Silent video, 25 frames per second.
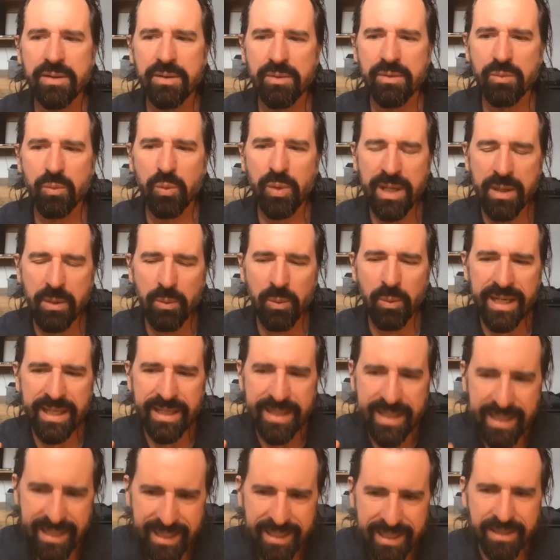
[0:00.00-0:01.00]
We
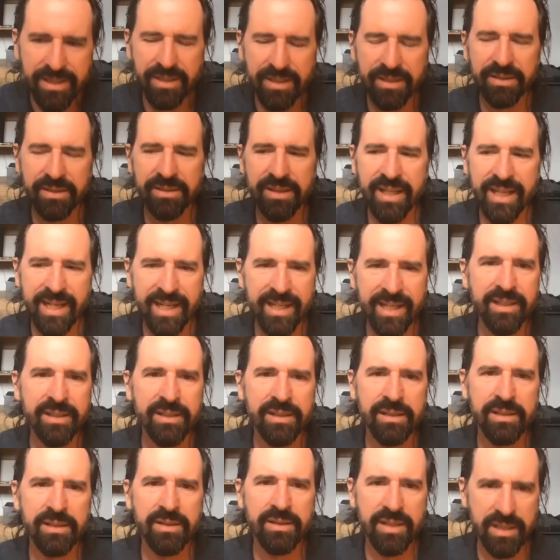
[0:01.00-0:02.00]
need to
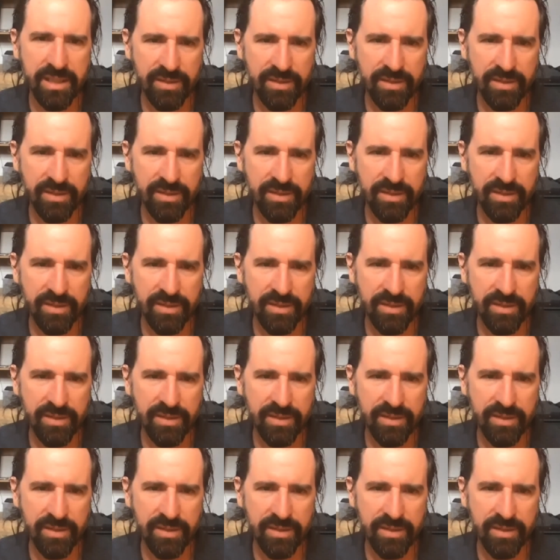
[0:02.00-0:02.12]
land this